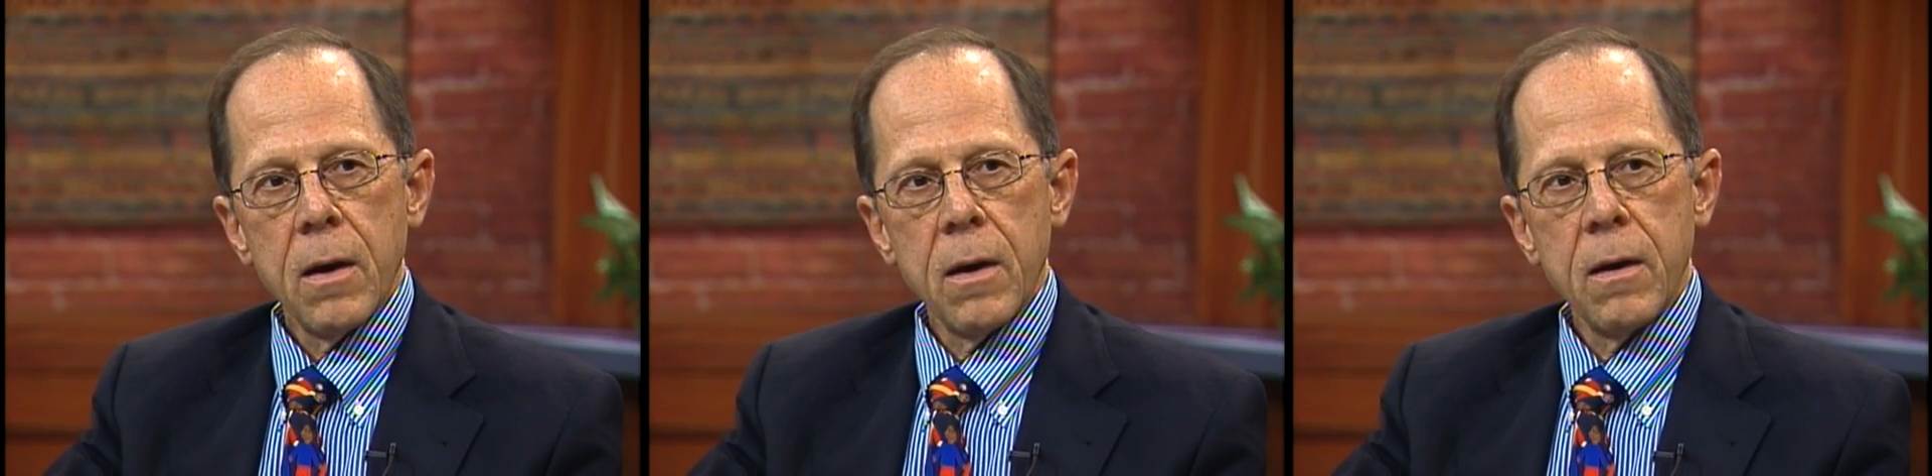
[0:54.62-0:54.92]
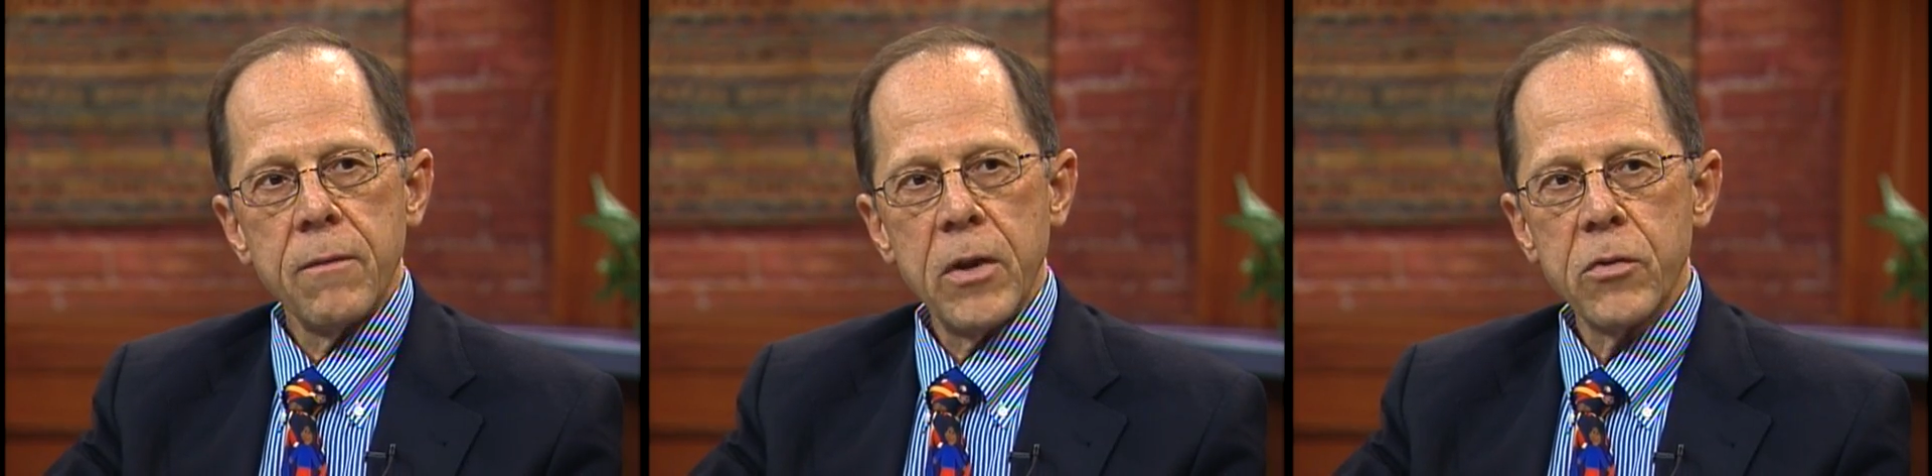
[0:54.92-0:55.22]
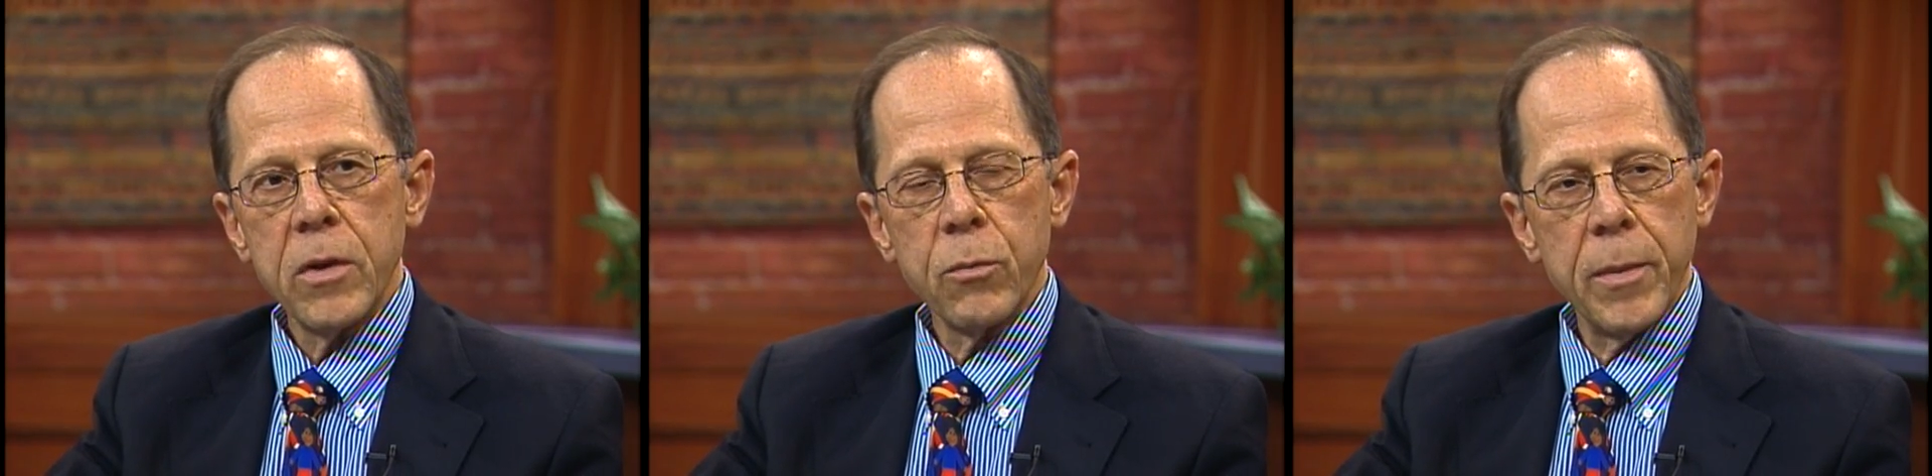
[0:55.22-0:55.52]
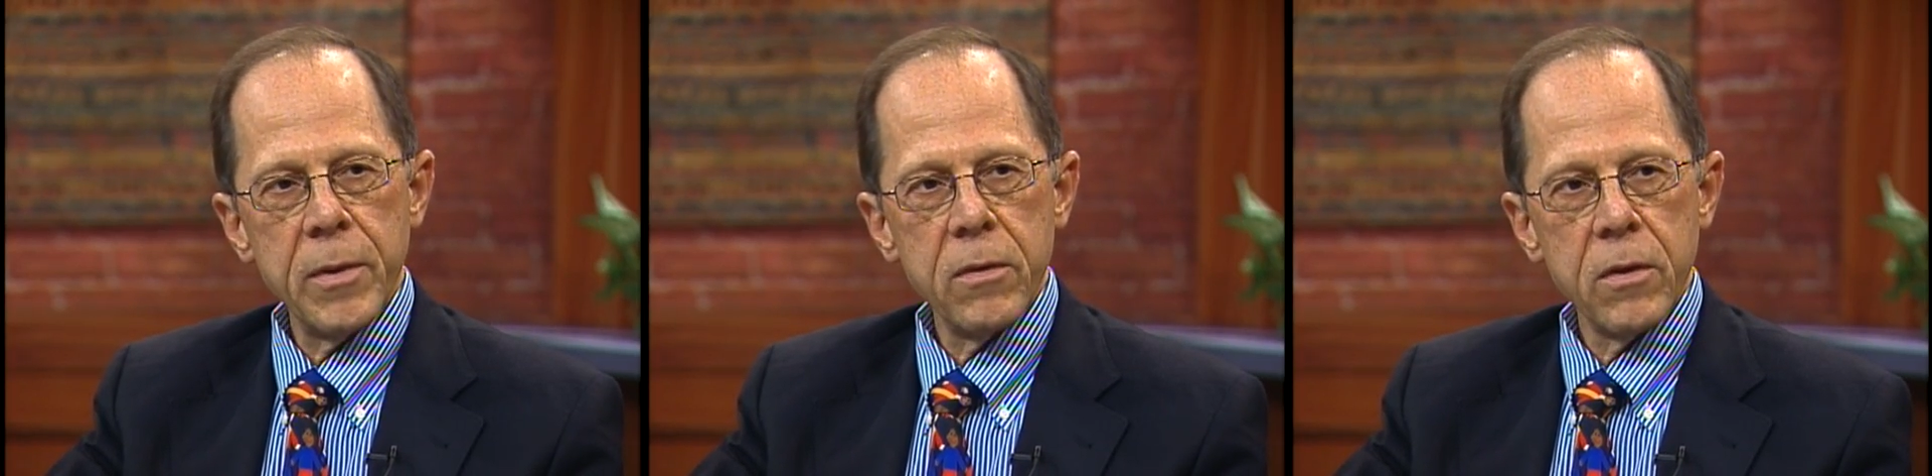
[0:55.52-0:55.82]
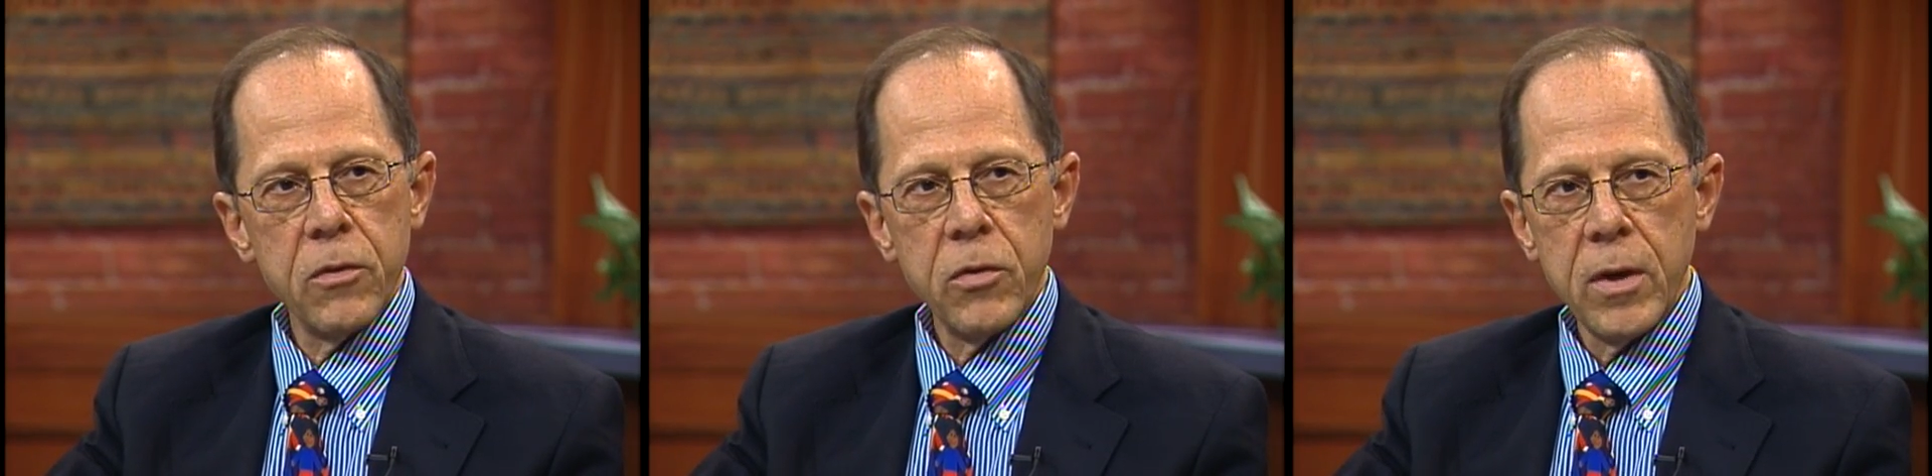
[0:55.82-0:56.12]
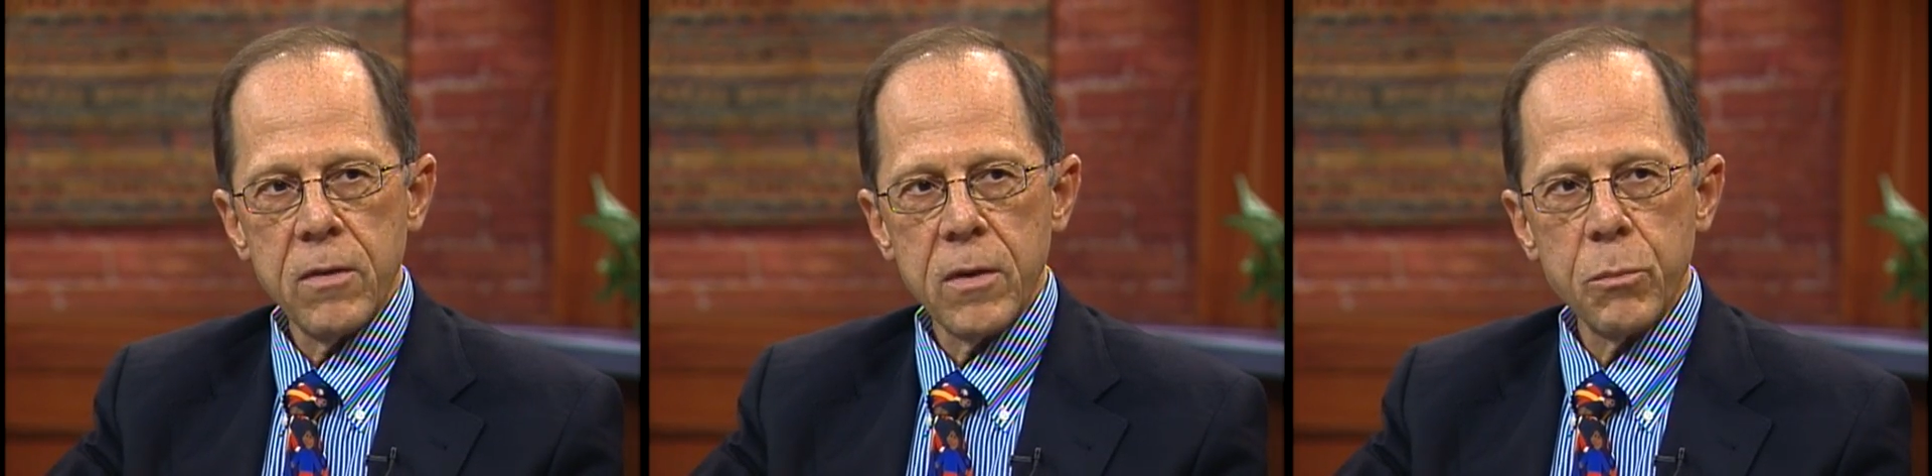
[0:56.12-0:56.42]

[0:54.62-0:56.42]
Uh, eventually, ribbons and sheets